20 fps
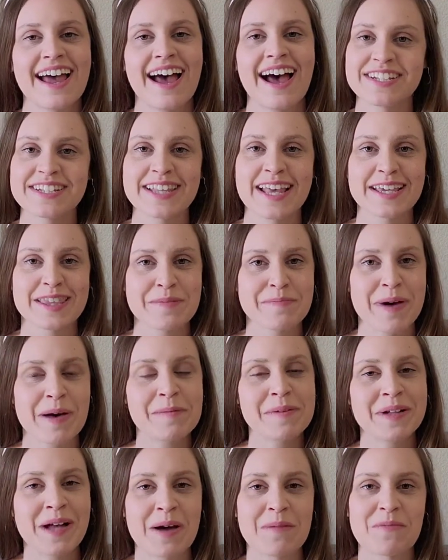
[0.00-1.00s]
just like the
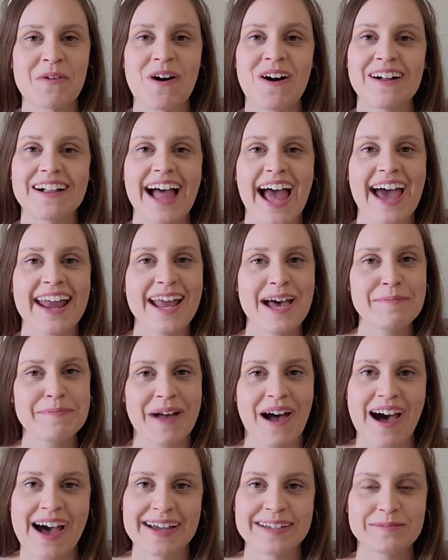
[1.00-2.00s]
bubblegum wall at
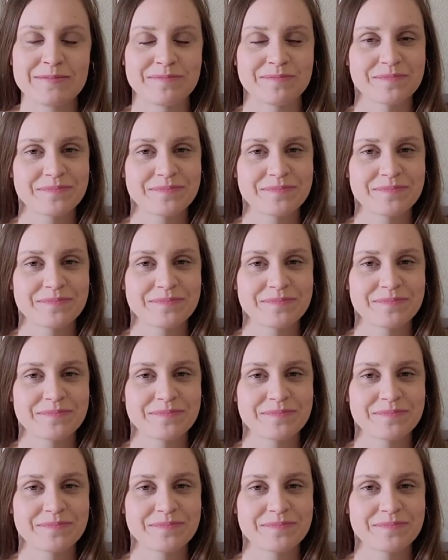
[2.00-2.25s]
Epcot.